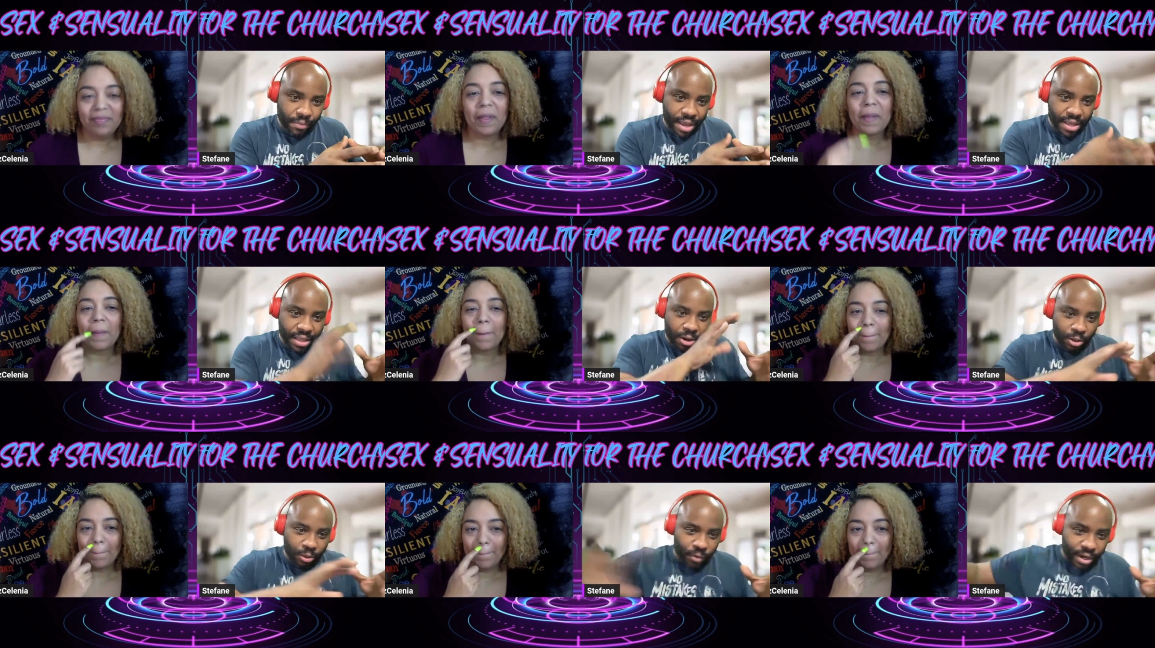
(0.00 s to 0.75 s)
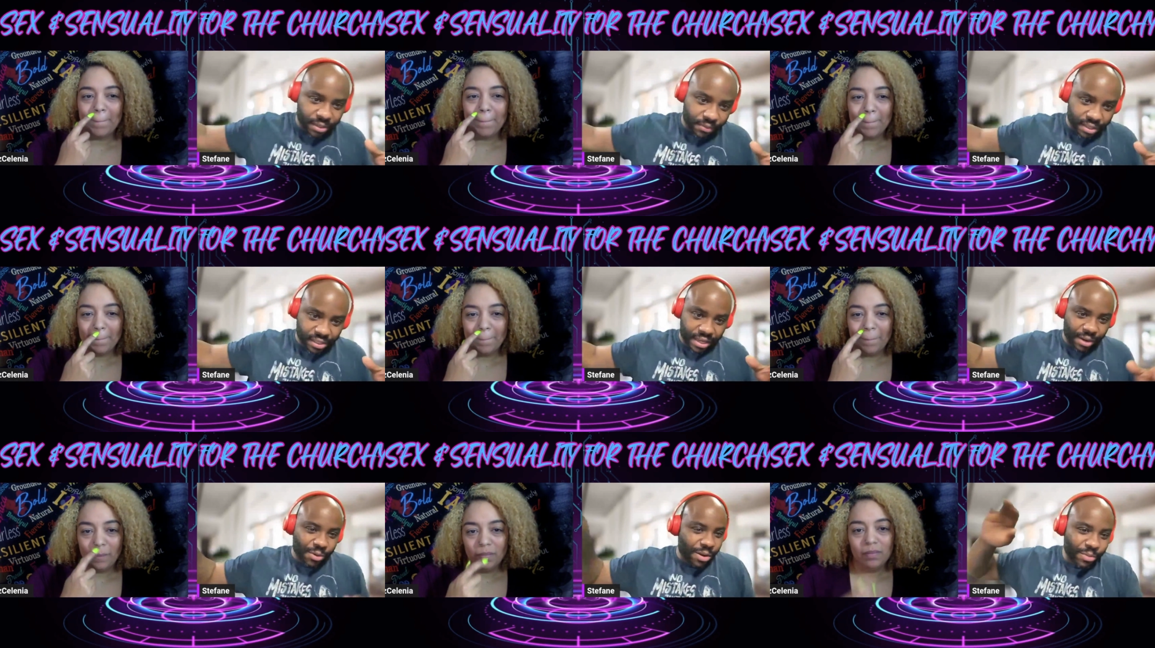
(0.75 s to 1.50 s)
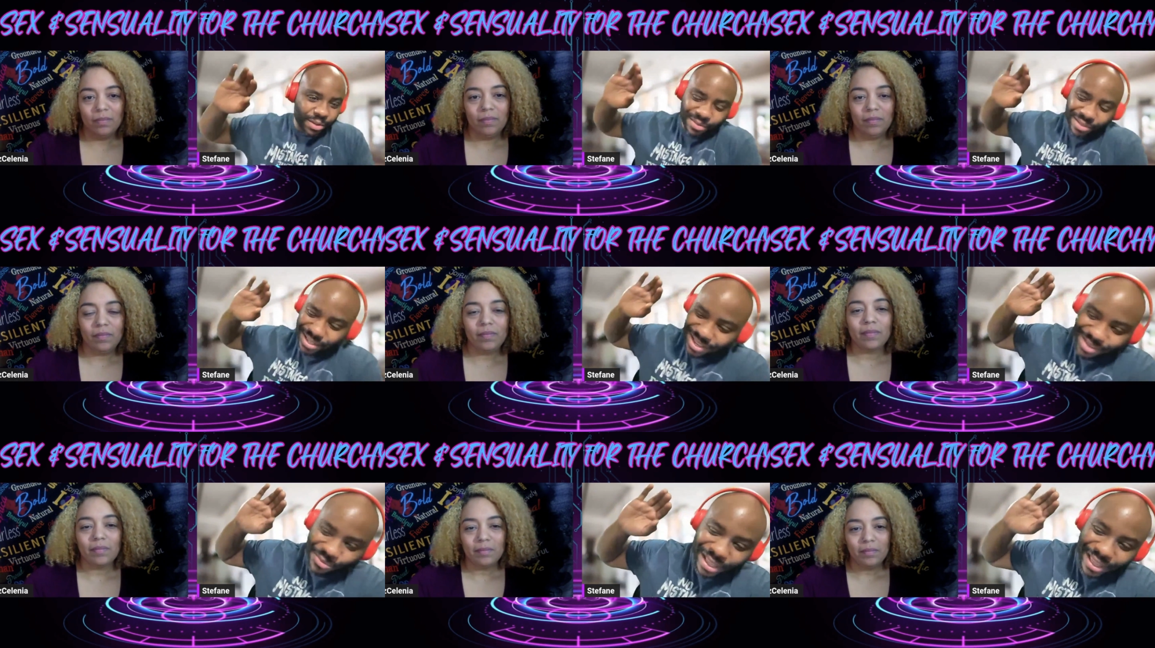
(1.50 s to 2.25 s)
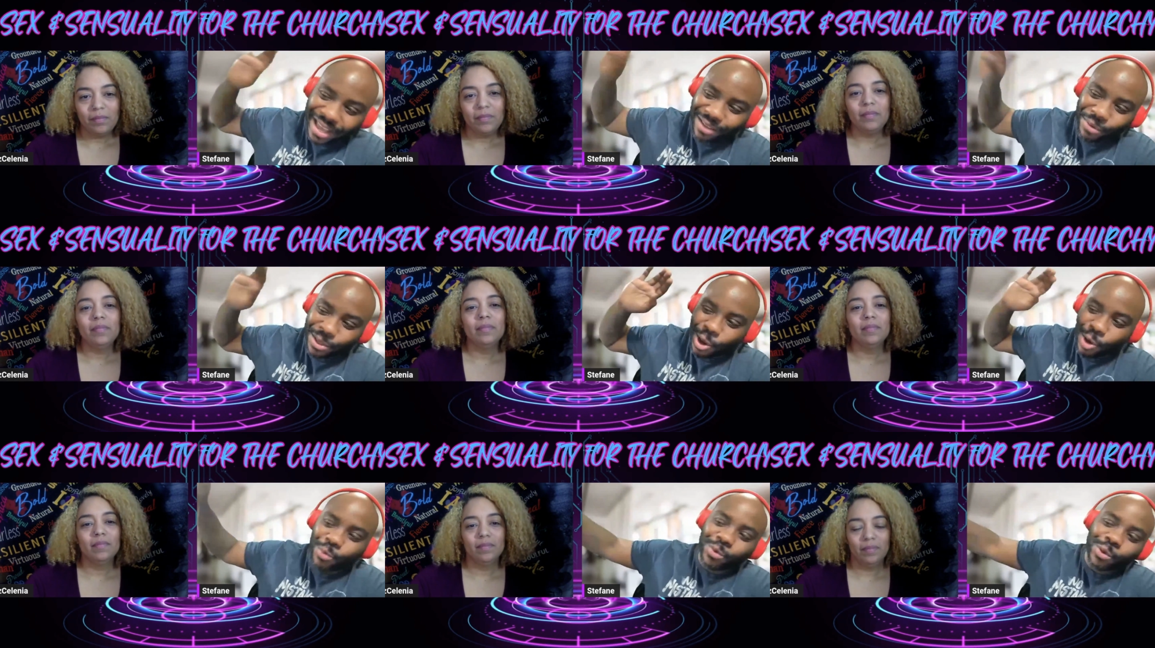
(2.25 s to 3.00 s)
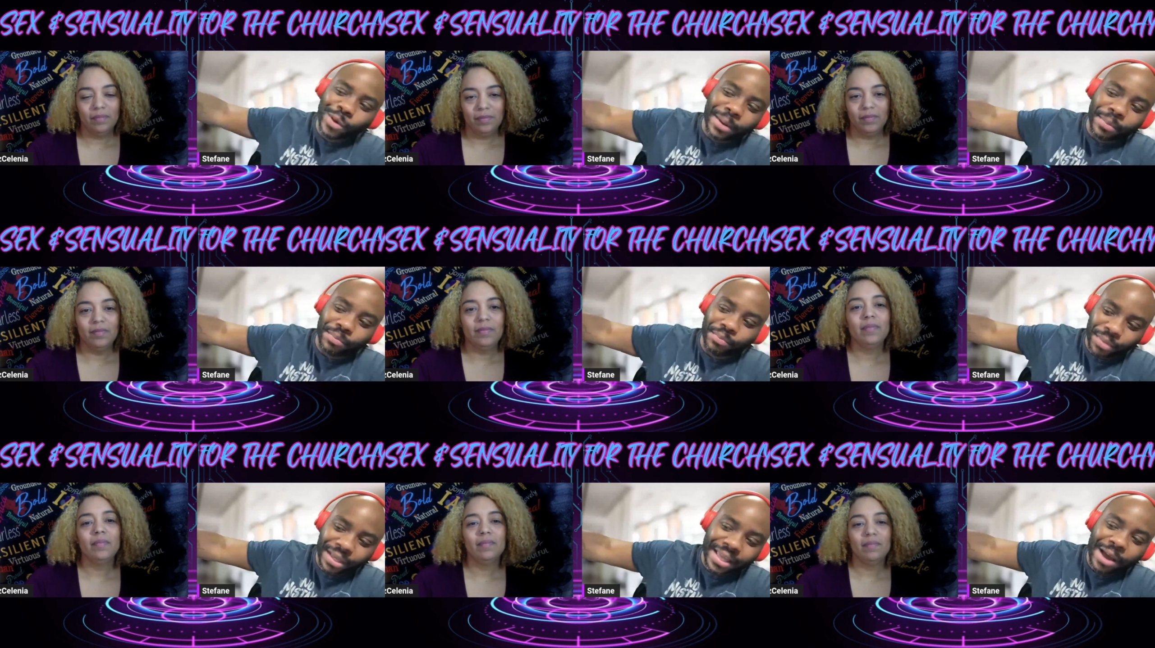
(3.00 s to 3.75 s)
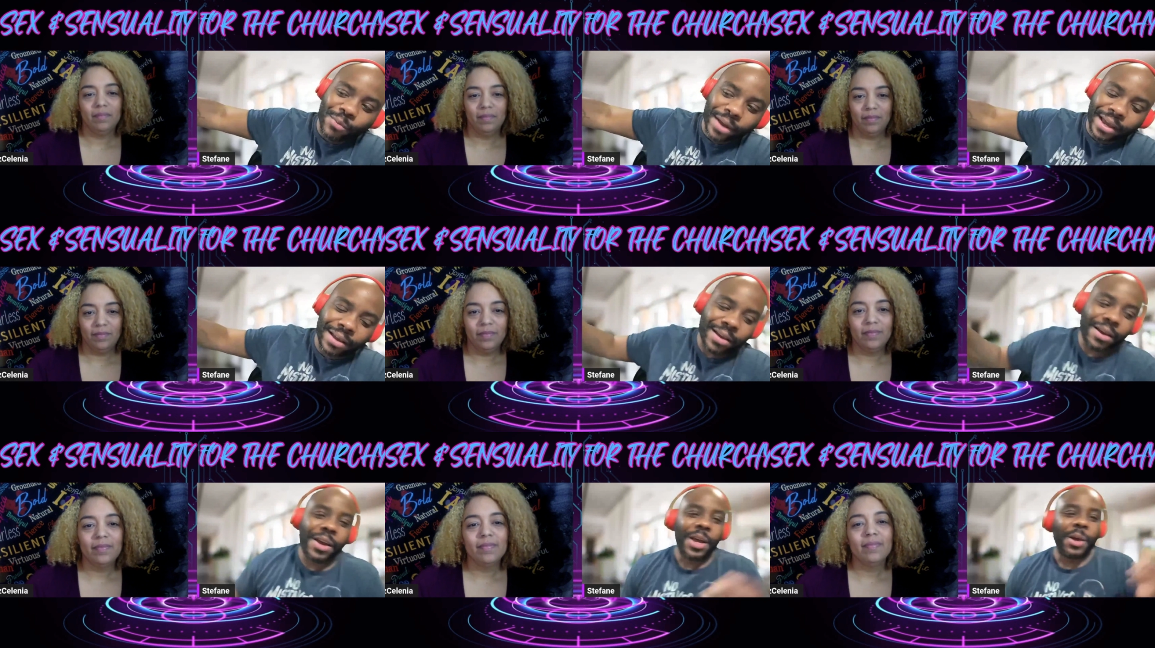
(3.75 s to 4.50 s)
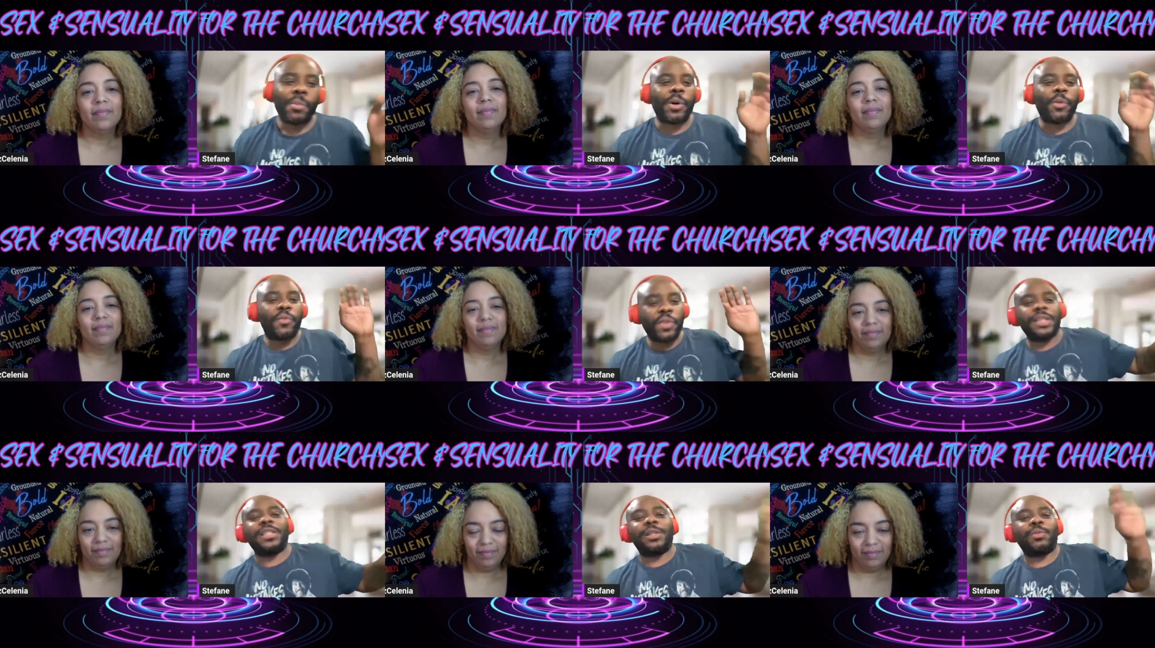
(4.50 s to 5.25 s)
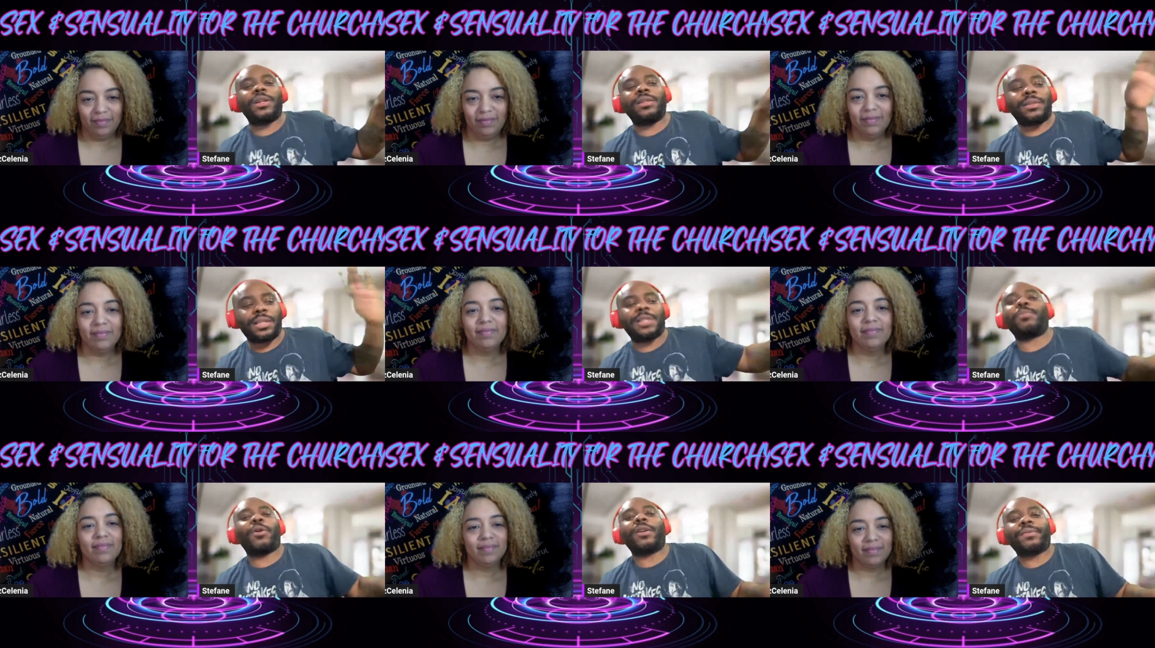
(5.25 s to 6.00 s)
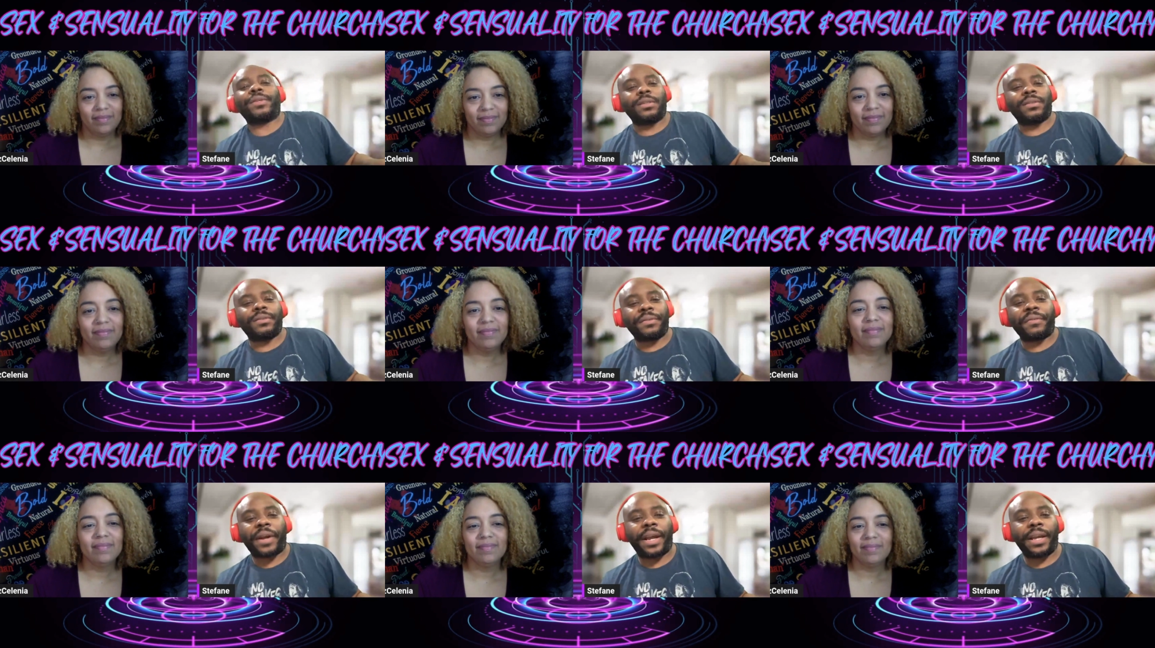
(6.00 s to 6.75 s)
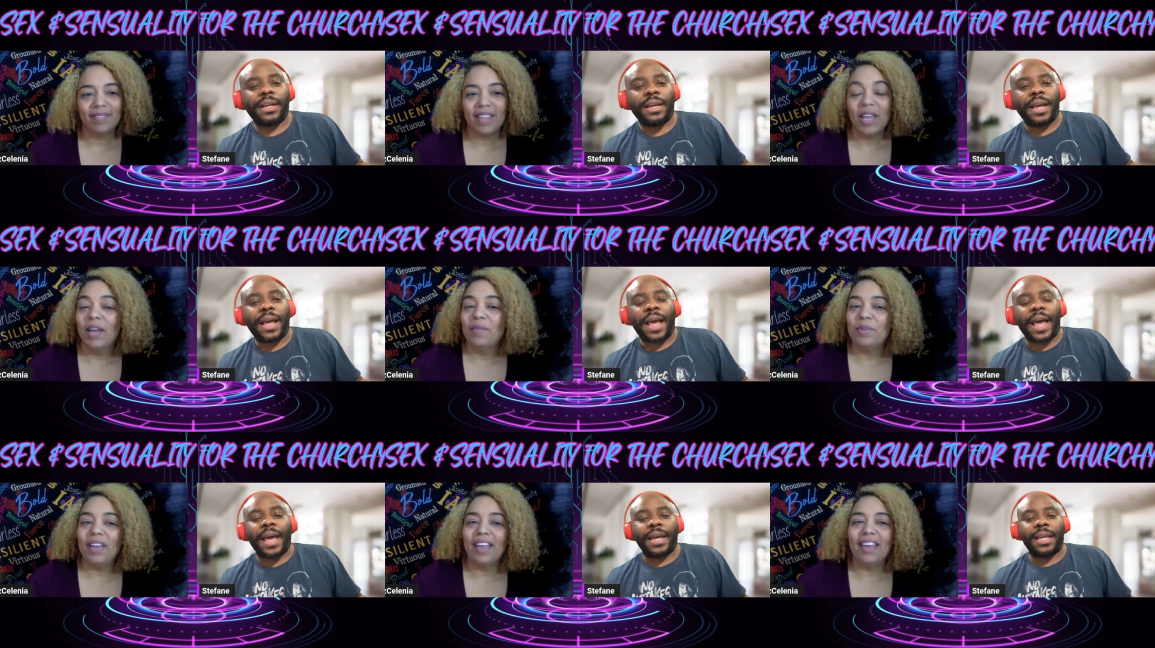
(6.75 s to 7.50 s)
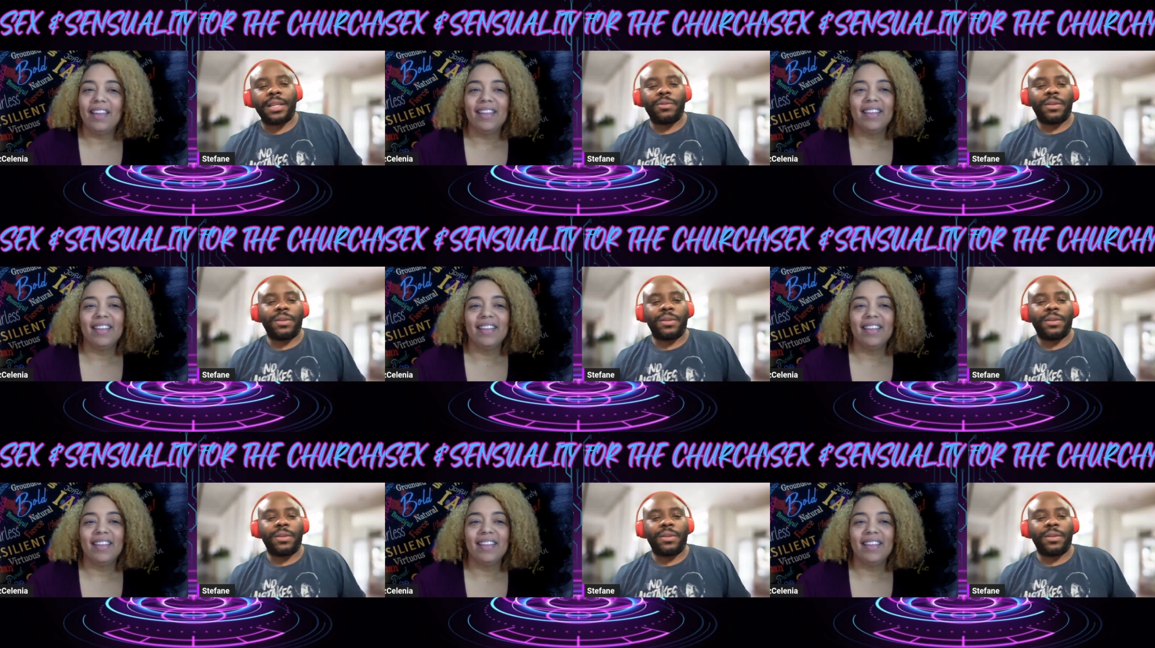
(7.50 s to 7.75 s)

Speaker 1: And then all the rest of it's like, well, we we like we know you gotta be that way, but we really just want this part of it mm right? And you,